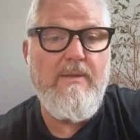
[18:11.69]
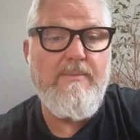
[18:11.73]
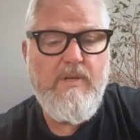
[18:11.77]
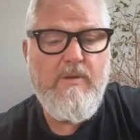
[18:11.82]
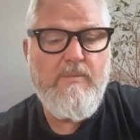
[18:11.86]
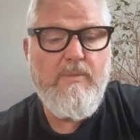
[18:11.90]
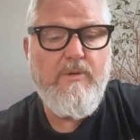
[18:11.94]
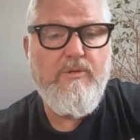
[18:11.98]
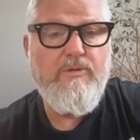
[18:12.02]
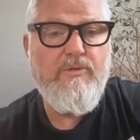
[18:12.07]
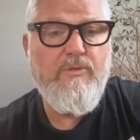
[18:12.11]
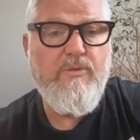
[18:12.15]

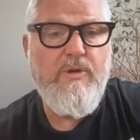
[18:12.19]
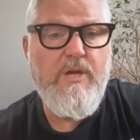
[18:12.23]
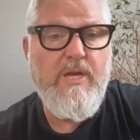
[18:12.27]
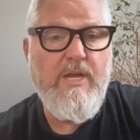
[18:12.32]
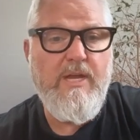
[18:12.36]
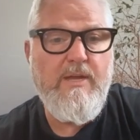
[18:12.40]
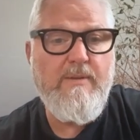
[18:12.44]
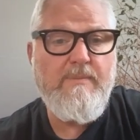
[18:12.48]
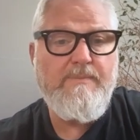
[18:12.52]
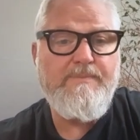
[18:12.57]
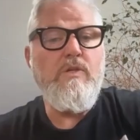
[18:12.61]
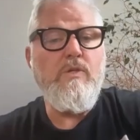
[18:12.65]
Number
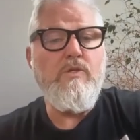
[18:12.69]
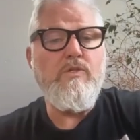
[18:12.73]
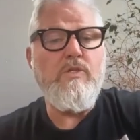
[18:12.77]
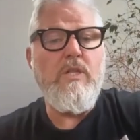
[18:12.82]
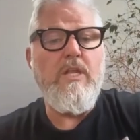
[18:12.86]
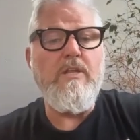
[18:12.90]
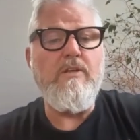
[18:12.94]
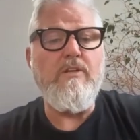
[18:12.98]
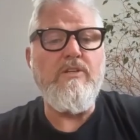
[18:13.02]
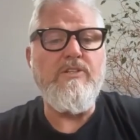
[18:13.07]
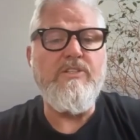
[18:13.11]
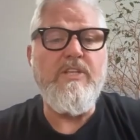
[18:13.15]
3,
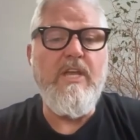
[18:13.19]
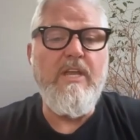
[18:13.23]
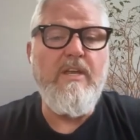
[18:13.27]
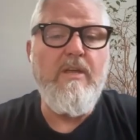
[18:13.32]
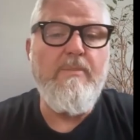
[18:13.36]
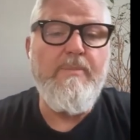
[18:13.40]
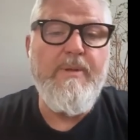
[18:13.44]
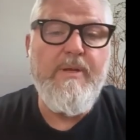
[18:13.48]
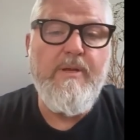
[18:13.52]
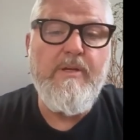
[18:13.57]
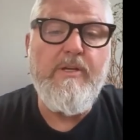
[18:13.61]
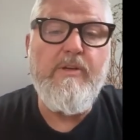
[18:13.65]
newsletter sign
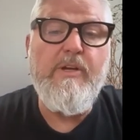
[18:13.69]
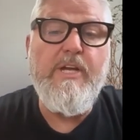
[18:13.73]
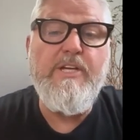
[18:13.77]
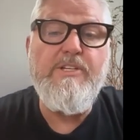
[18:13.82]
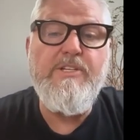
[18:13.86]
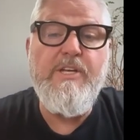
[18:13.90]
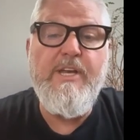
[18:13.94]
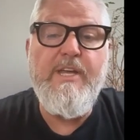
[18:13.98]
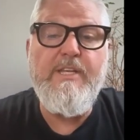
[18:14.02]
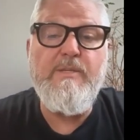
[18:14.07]
up integration.